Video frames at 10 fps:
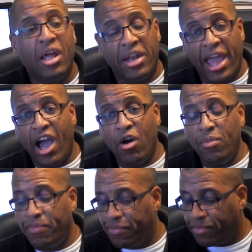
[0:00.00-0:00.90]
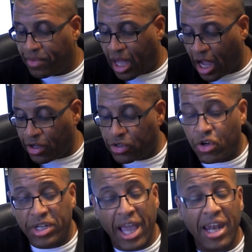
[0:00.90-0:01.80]
Now, I use
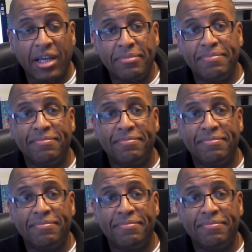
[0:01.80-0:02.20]
Cortana.